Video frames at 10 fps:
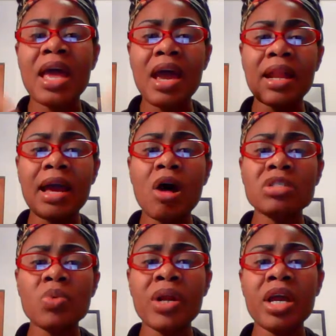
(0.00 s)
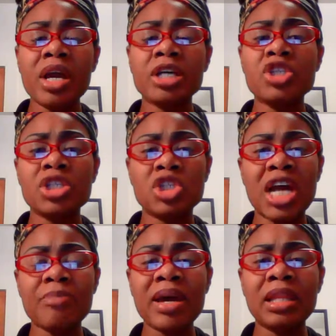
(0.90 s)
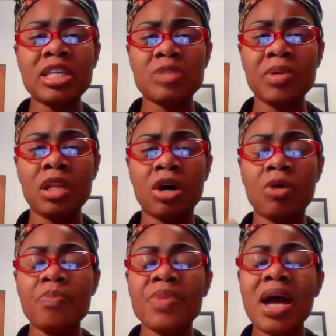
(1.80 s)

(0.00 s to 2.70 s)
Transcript: And I also want to encourage you to check my links below.